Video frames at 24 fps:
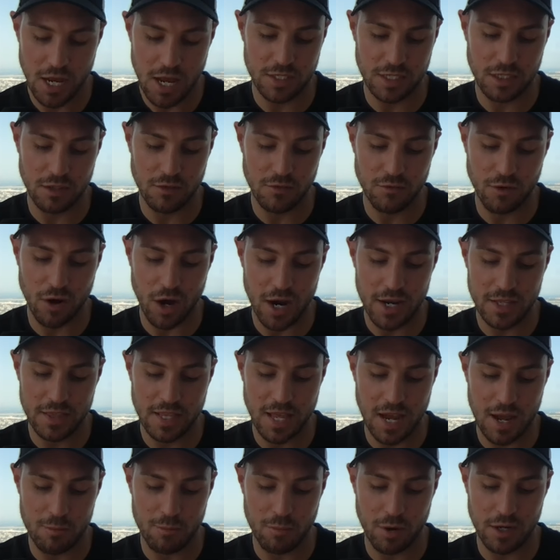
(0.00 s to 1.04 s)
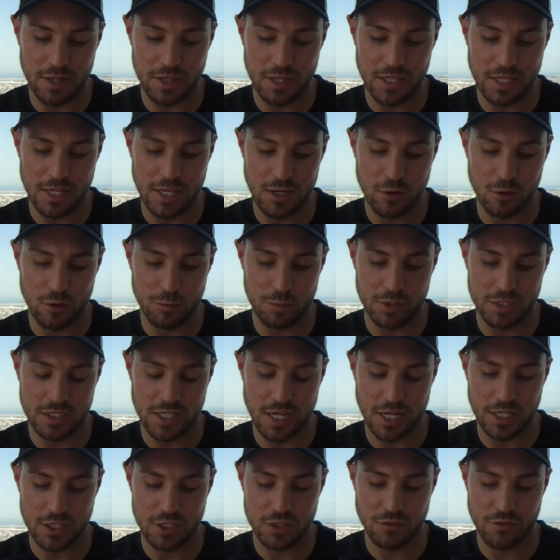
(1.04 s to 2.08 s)
They divide that by the yield
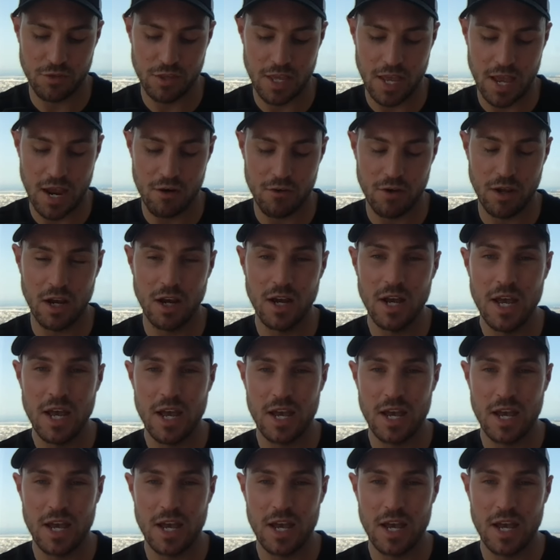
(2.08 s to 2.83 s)
percentage of the area.